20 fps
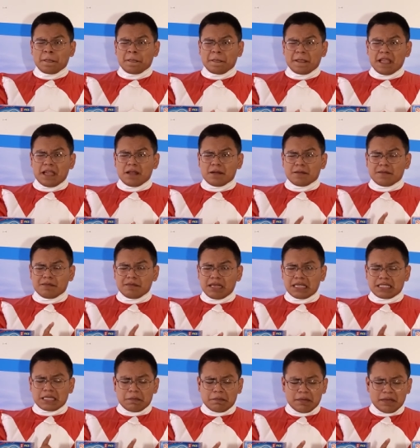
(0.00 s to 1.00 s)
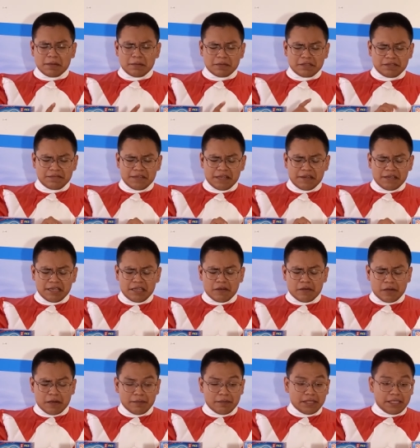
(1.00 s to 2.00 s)
that my saliva is very
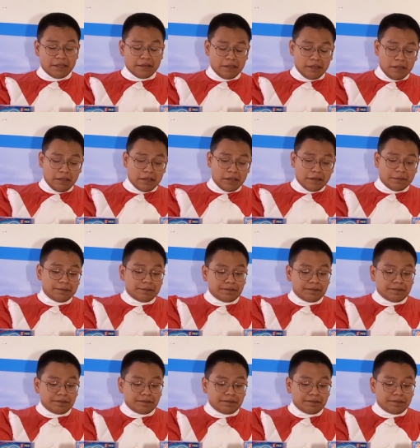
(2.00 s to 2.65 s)
crumbly. Uh,